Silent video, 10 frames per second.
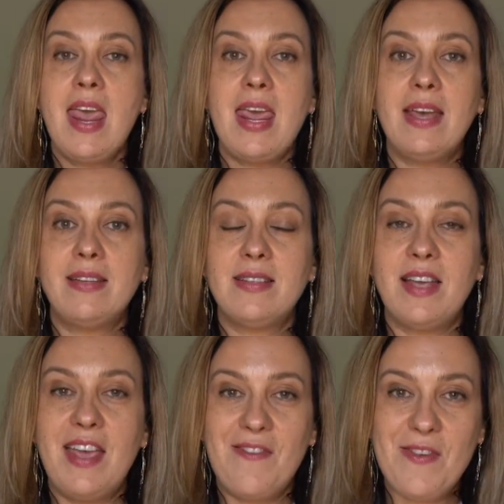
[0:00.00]
And
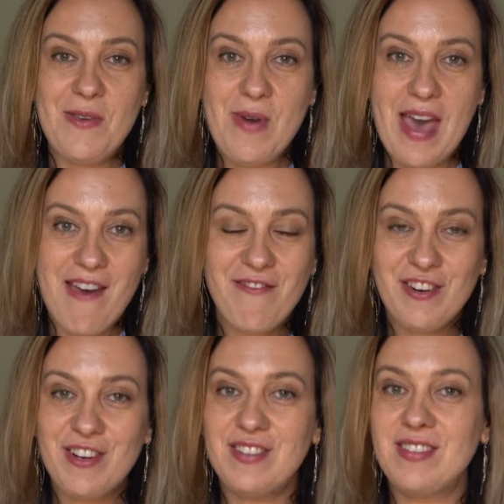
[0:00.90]
if you
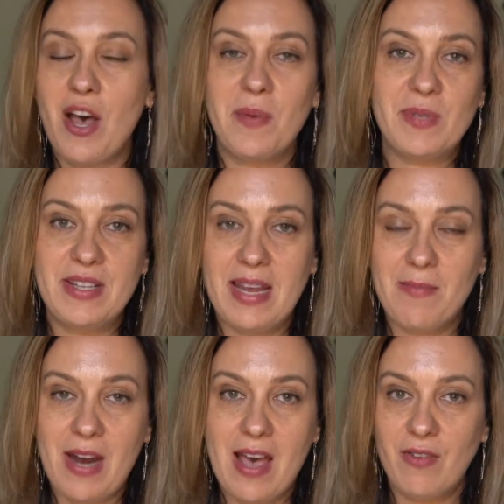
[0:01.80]
ever saw Brene
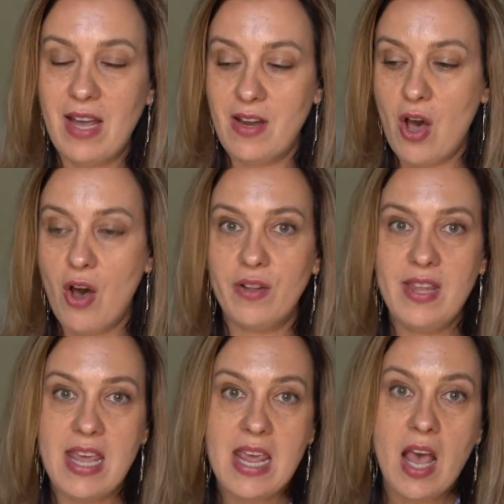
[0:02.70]
Brown and all
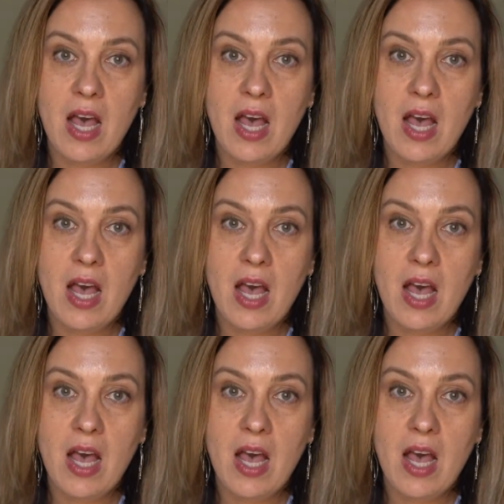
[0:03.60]
the